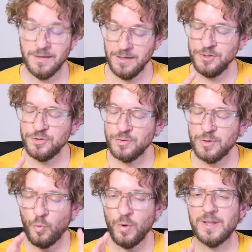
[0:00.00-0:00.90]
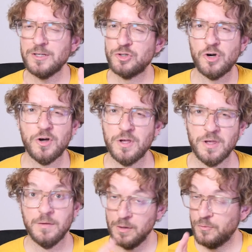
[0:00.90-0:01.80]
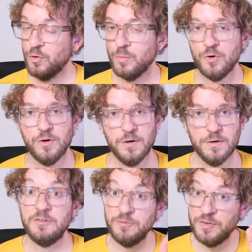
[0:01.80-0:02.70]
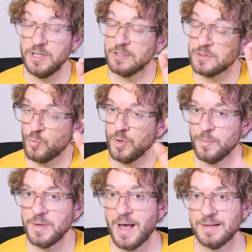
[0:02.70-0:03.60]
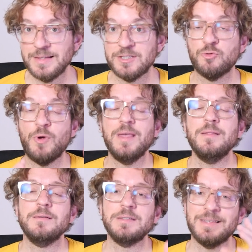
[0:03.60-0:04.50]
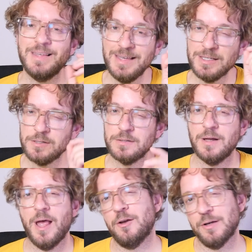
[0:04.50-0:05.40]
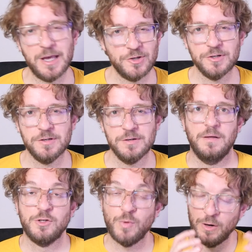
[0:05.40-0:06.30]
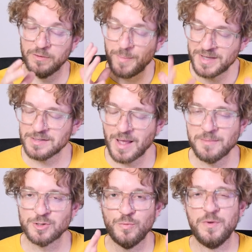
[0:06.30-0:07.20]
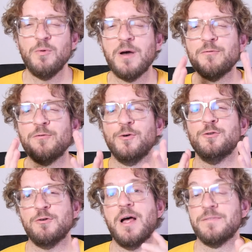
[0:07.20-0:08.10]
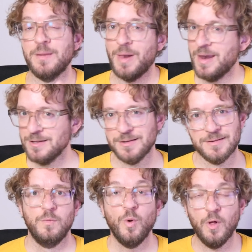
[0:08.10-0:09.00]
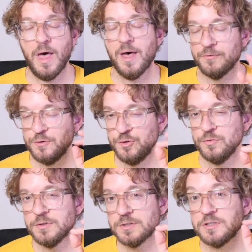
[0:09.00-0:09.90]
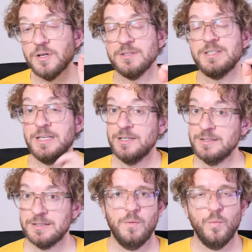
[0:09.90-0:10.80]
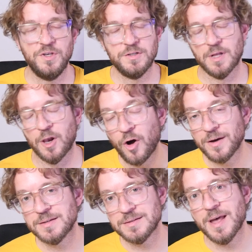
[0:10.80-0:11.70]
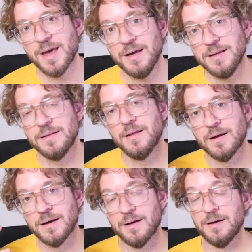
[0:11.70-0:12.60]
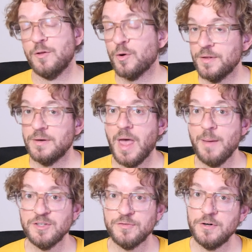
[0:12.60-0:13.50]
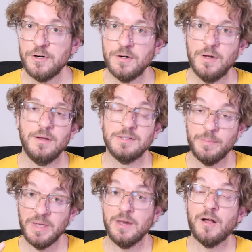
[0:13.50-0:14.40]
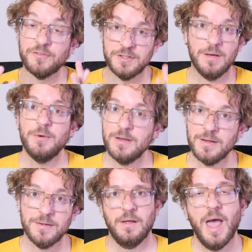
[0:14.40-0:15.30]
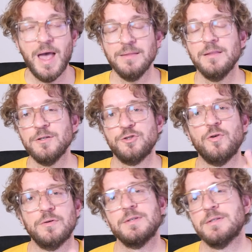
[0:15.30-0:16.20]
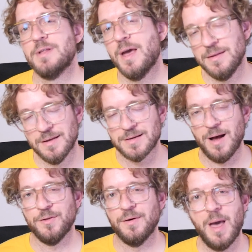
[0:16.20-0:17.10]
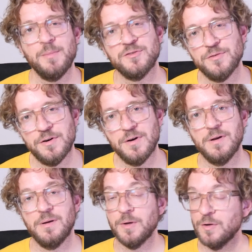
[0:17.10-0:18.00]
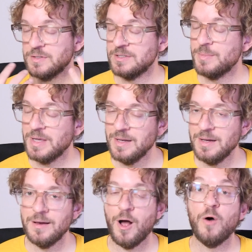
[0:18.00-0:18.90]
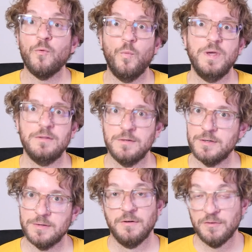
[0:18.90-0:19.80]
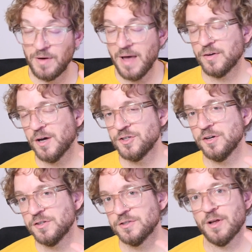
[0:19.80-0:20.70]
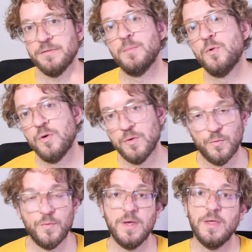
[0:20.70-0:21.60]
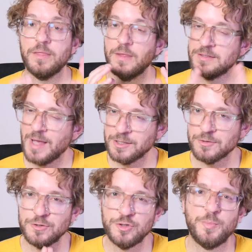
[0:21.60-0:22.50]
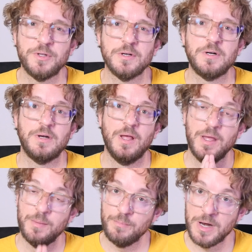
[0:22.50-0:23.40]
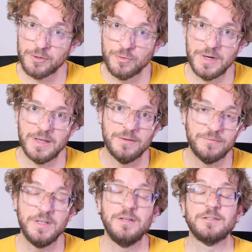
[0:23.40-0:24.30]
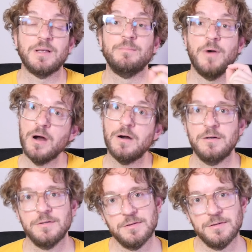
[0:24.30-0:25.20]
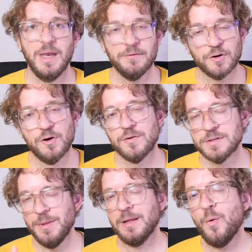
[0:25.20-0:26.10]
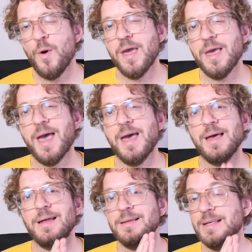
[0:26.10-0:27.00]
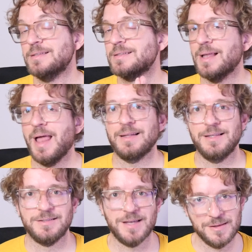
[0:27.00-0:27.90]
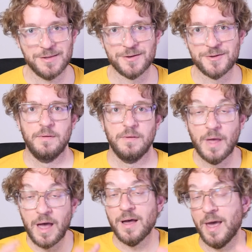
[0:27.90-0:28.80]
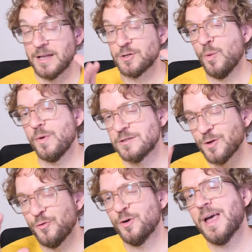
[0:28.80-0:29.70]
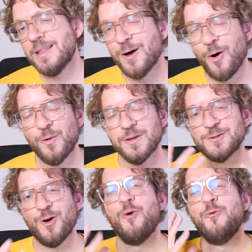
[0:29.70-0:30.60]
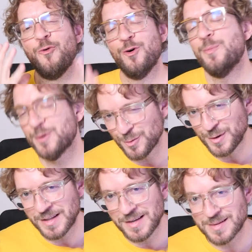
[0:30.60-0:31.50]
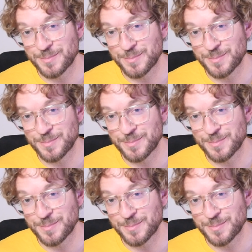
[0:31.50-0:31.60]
In June we'll enjoy the full moon. Venus will be at its greatest eastern elongation. It's one of the best times to view and photograph the planet. We'll have June's solstice, which is the longest day in the northern hemisphere. It's the beginning of summer. And the shortest day in the southern hemisphere, because it's the beginning of winter. 5 conjunctions of the moon with Saturn, Jupiter, Mercury, Venus and Mars, and of course the Milky Way and its Galactic Center. And as always, don't forget the always on 4 opportunities.